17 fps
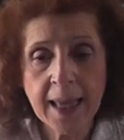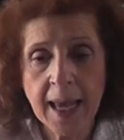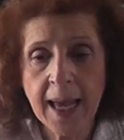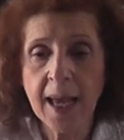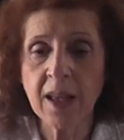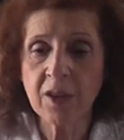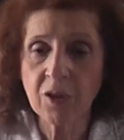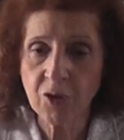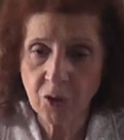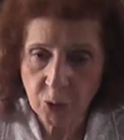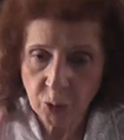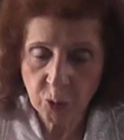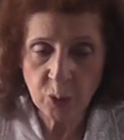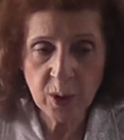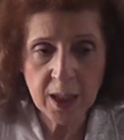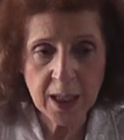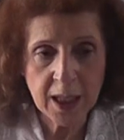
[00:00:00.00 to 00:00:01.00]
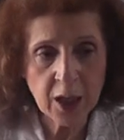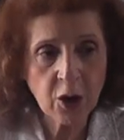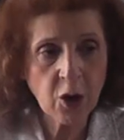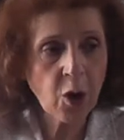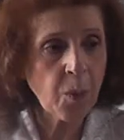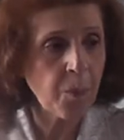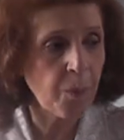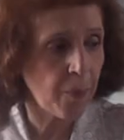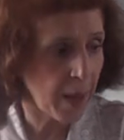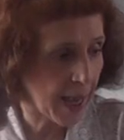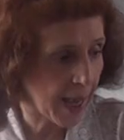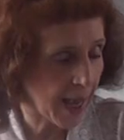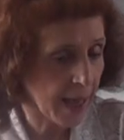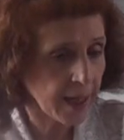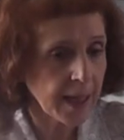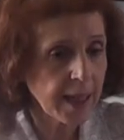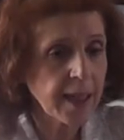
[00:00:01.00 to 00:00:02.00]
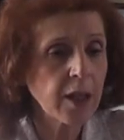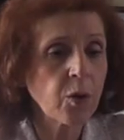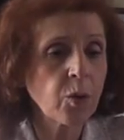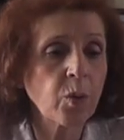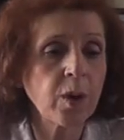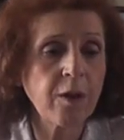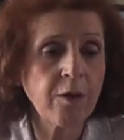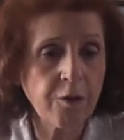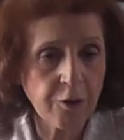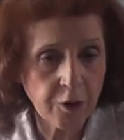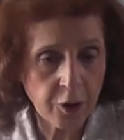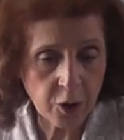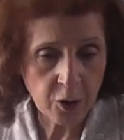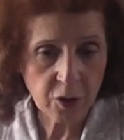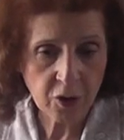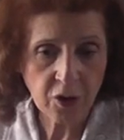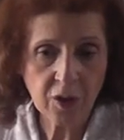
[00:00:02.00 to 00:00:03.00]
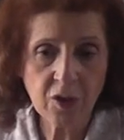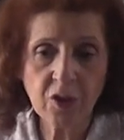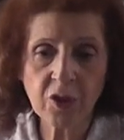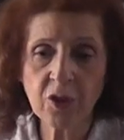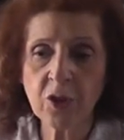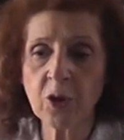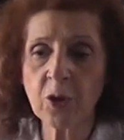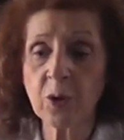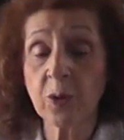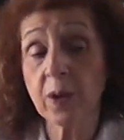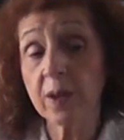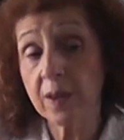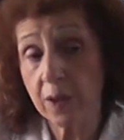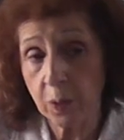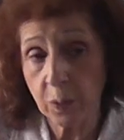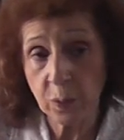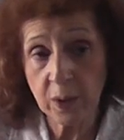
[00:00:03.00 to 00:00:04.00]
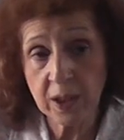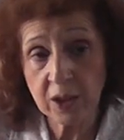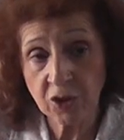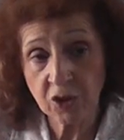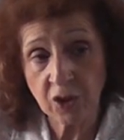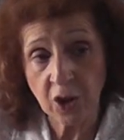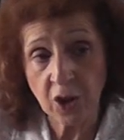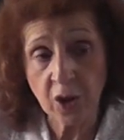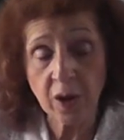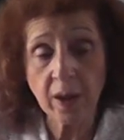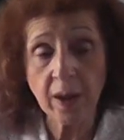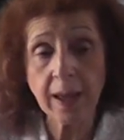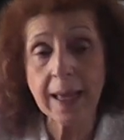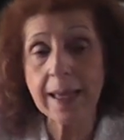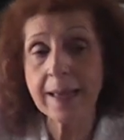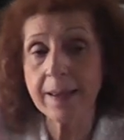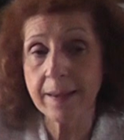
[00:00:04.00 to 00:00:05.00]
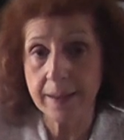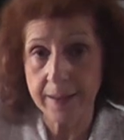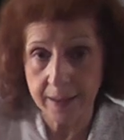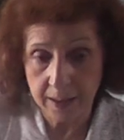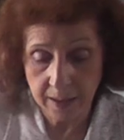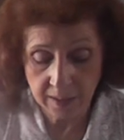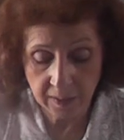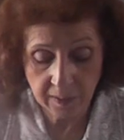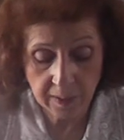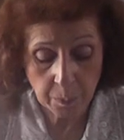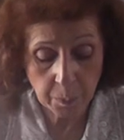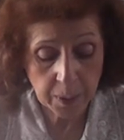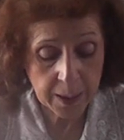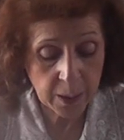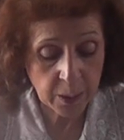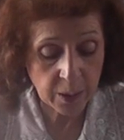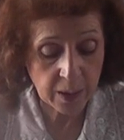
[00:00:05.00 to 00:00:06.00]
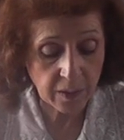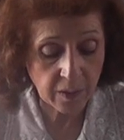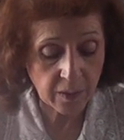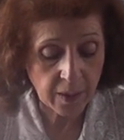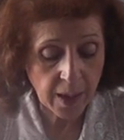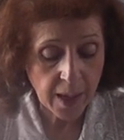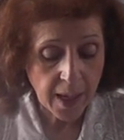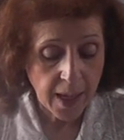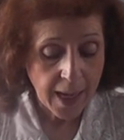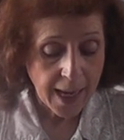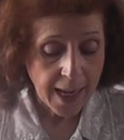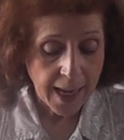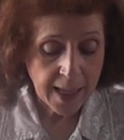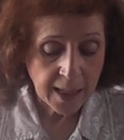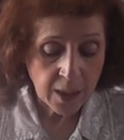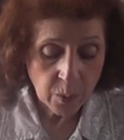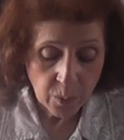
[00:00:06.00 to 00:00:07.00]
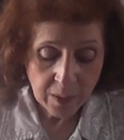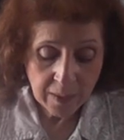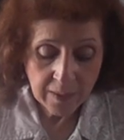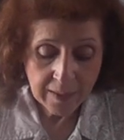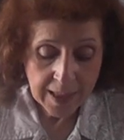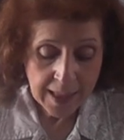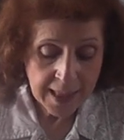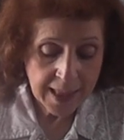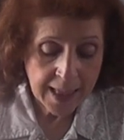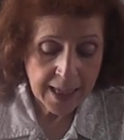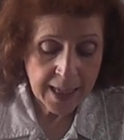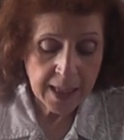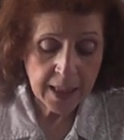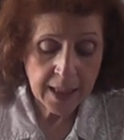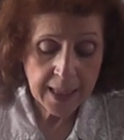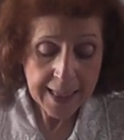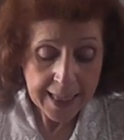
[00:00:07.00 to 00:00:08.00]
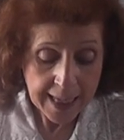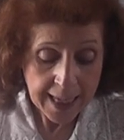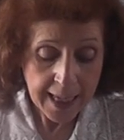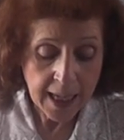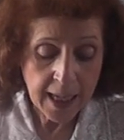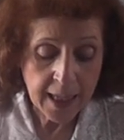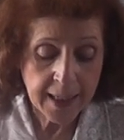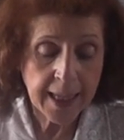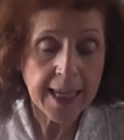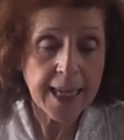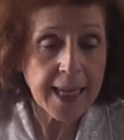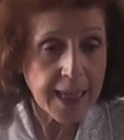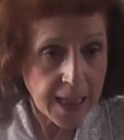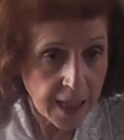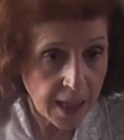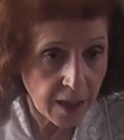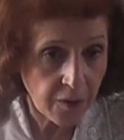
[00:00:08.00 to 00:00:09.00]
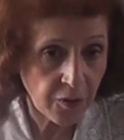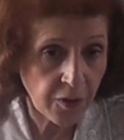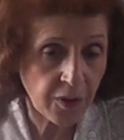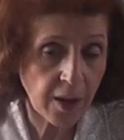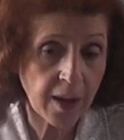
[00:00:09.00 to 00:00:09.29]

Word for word: that tree go back? Can it revert to the original in its appearance? And it was said that it can if